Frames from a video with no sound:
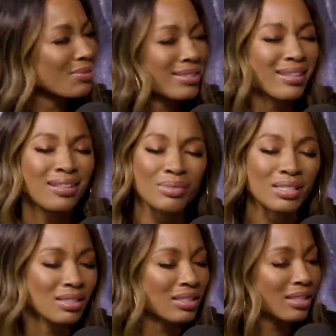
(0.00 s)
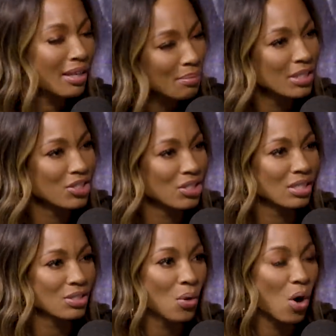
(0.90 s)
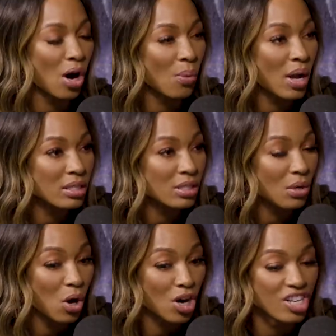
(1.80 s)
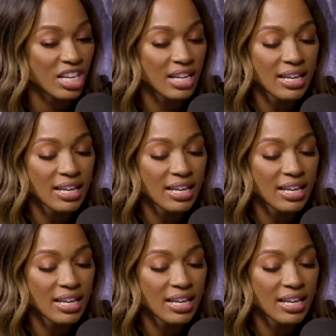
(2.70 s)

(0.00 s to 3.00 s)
I was just like, I'm just, damn, this shit is so hard. Why is it so hard?